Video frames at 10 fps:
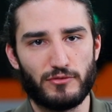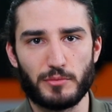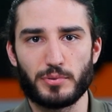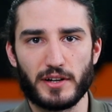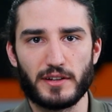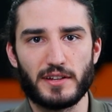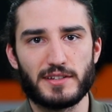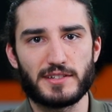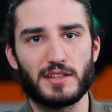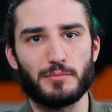footprint
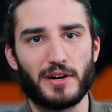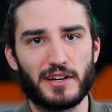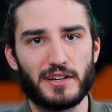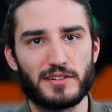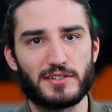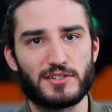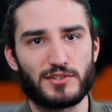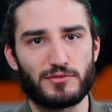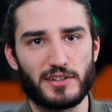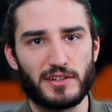inside the body is just
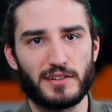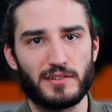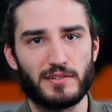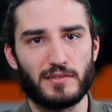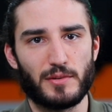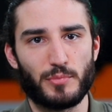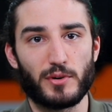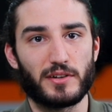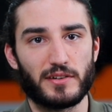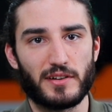really
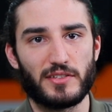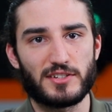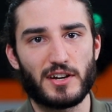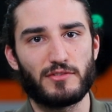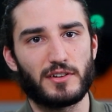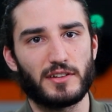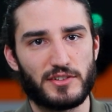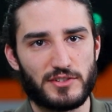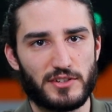important, and the software allows you